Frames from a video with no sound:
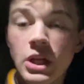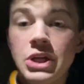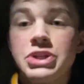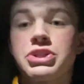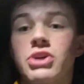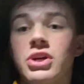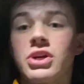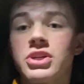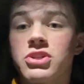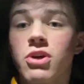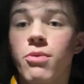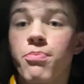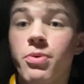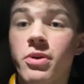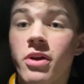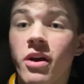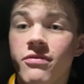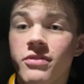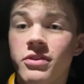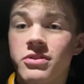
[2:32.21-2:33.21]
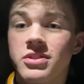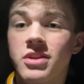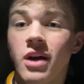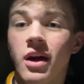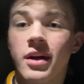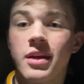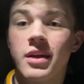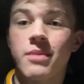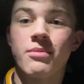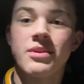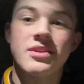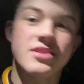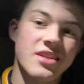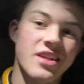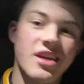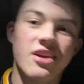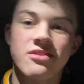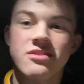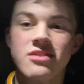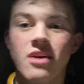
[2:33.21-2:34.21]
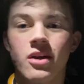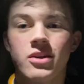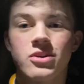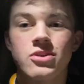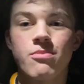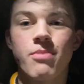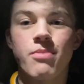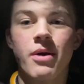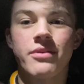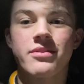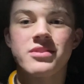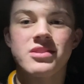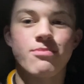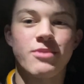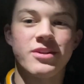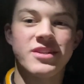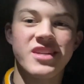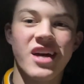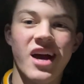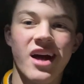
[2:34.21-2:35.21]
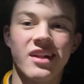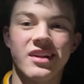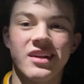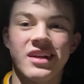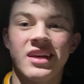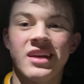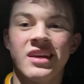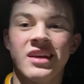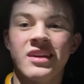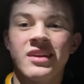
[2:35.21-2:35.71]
So let's go print off those documents, and then I'll talk to you about this mentality.